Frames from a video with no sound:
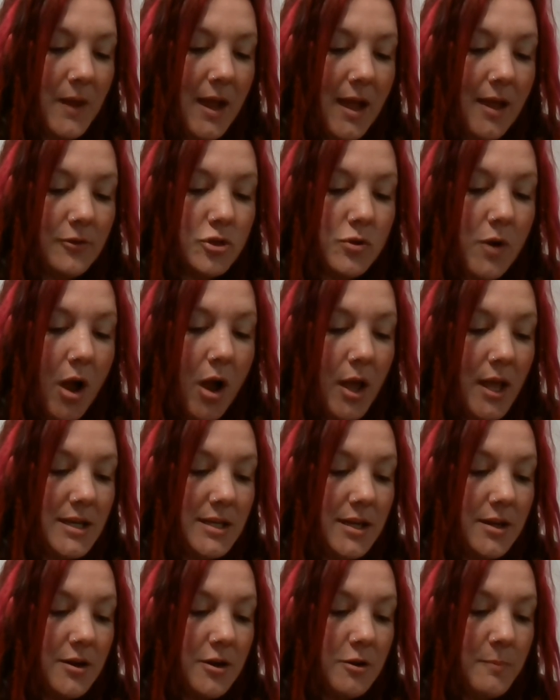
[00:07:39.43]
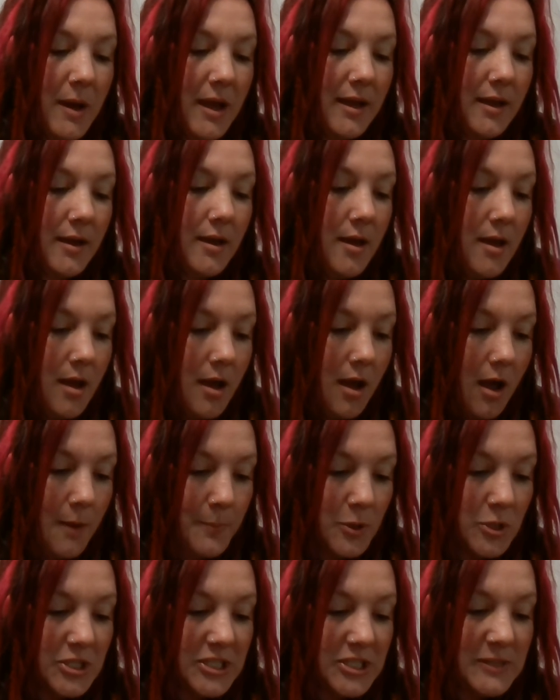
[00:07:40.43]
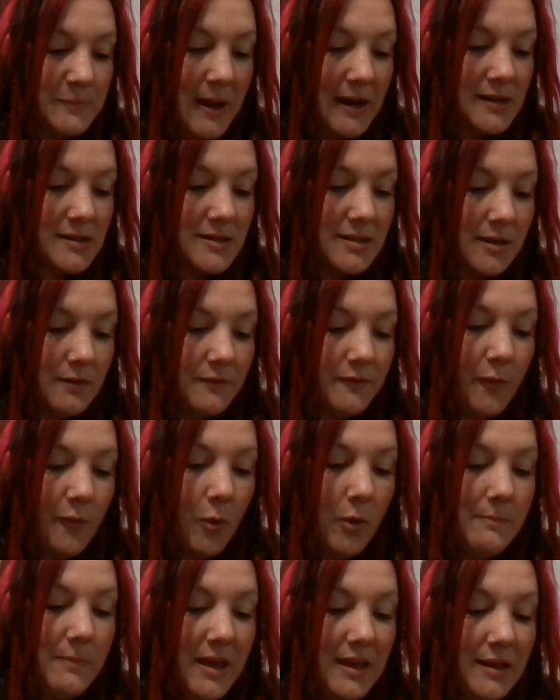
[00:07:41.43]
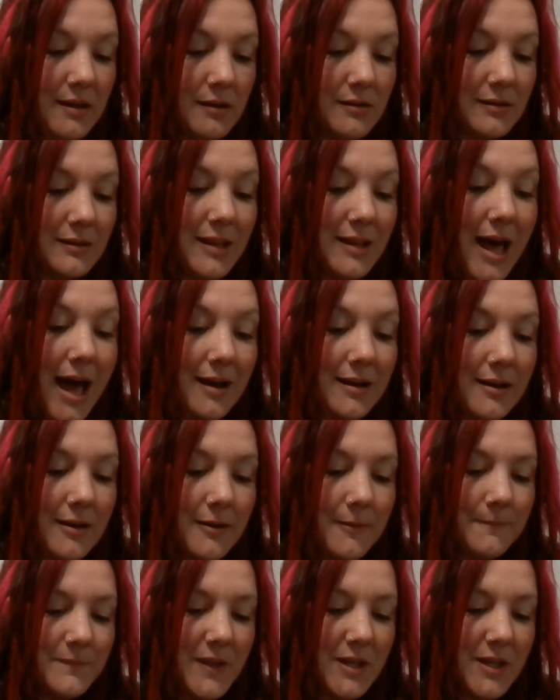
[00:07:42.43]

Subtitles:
I'll draw it near by a perspective or make a clock